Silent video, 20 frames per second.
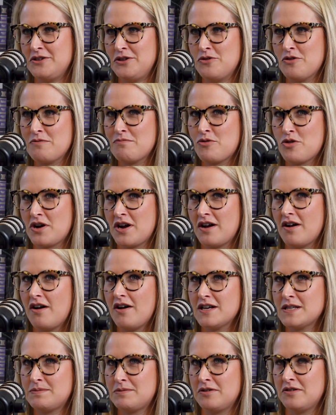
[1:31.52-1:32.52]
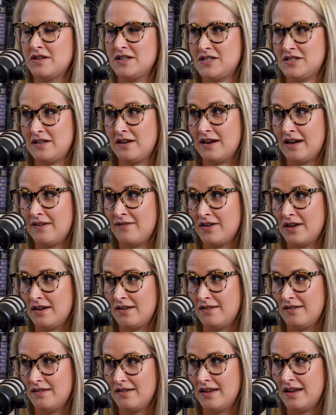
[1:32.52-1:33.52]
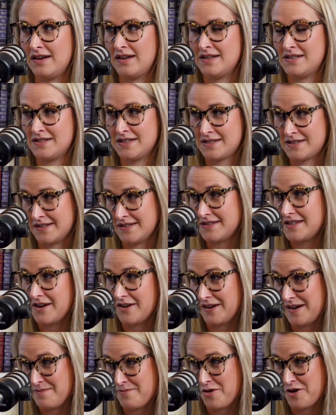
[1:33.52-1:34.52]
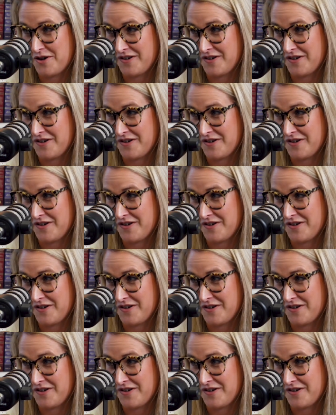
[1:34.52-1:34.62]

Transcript: You were born at a hospital that's not even in existence here anymore,